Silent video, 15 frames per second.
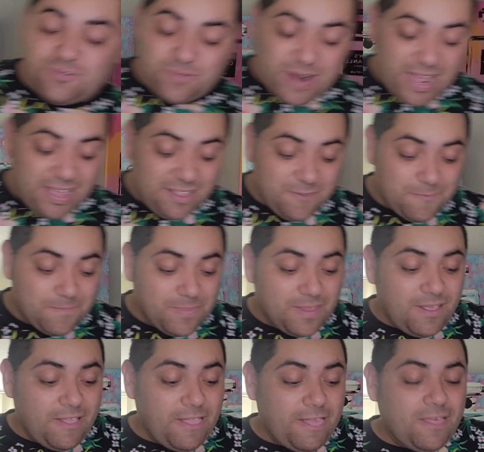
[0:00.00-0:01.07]
right,
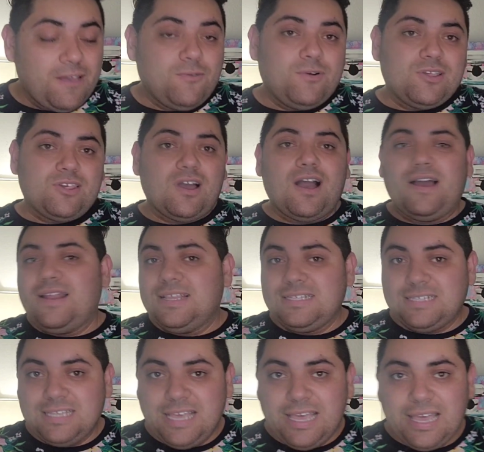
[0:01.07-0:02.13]
which
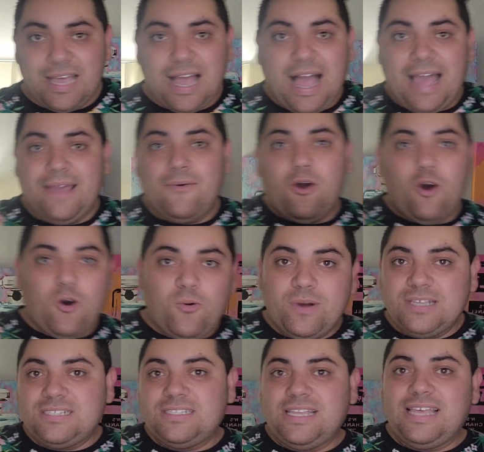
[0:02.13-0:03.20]
honestly, I
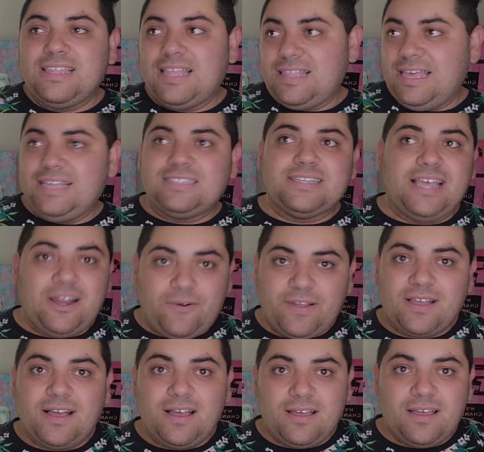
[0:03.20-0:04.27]
always think that it's
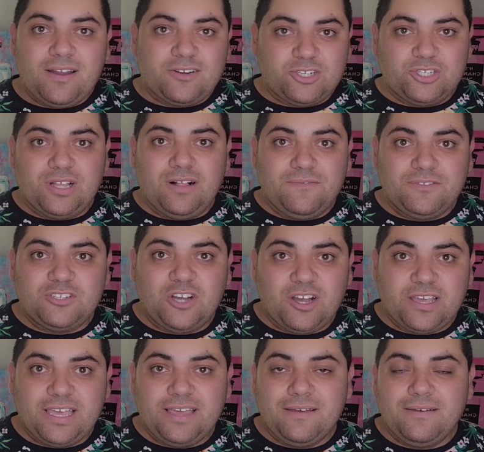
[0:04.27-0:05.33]
Erika herself
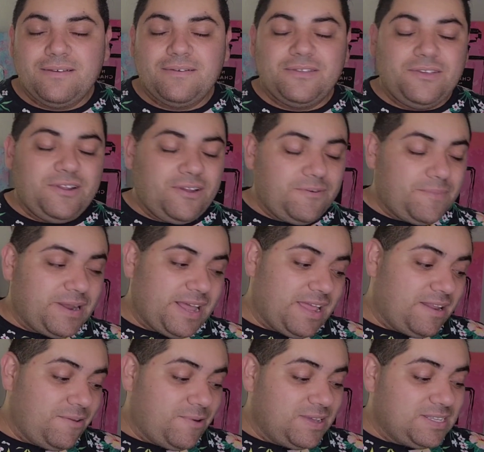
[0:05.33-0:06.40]
talking, you know, but
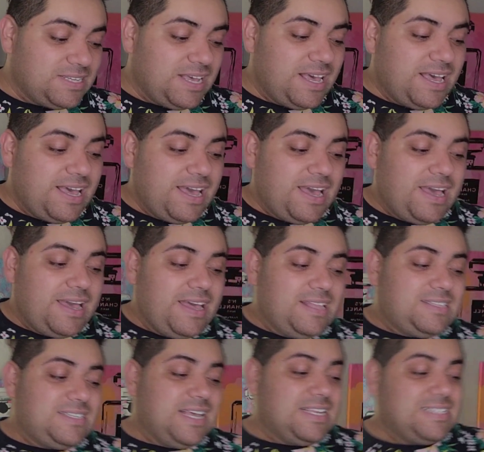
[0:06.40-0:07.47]
anyways,
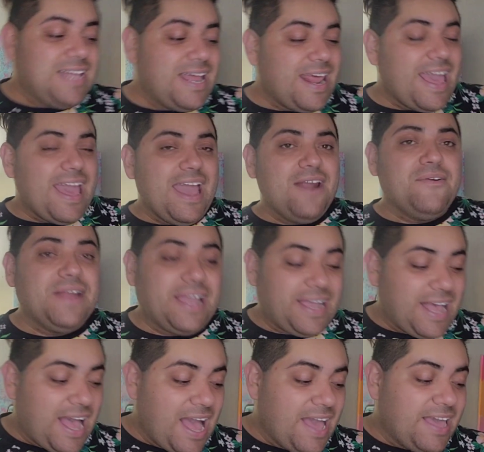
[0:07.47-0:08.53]
it says that
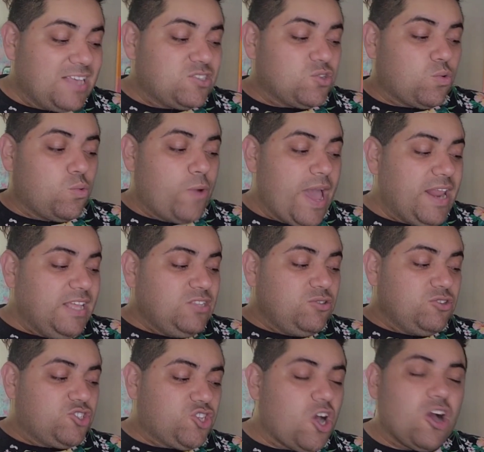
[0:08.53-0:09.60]
Erika is ready
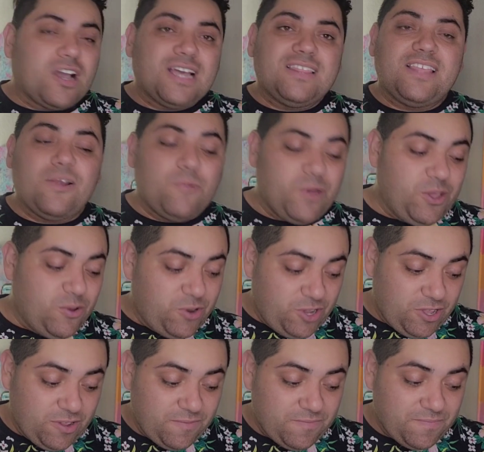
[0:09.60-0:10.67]
to talk at the
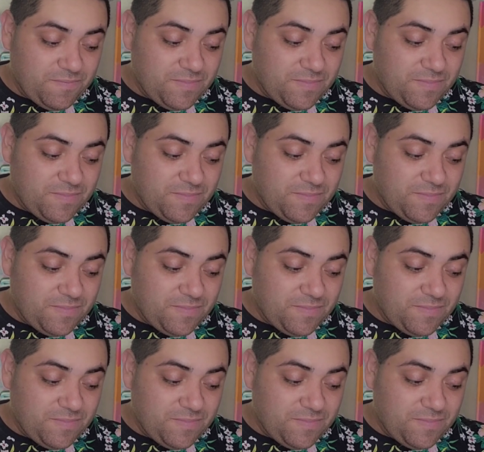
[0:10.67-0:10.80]
reunion,